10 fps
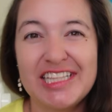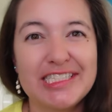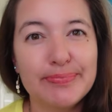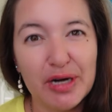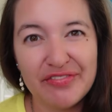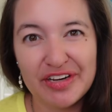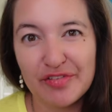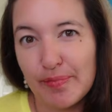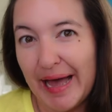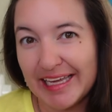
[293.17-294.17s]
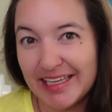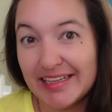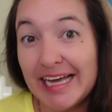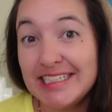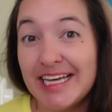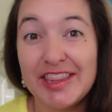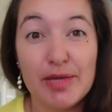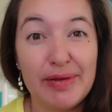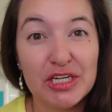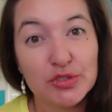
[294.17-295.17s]
that's perfect for packing light and that
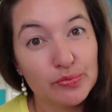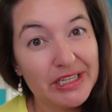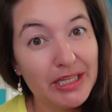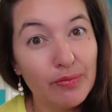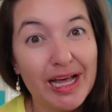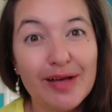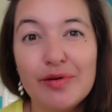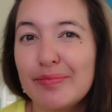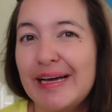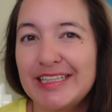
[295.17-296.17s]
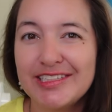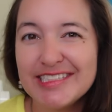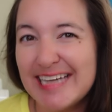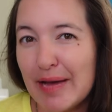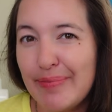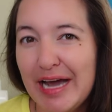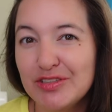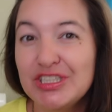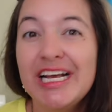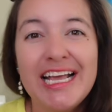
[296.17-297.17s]
pairs really well with my little snap pouch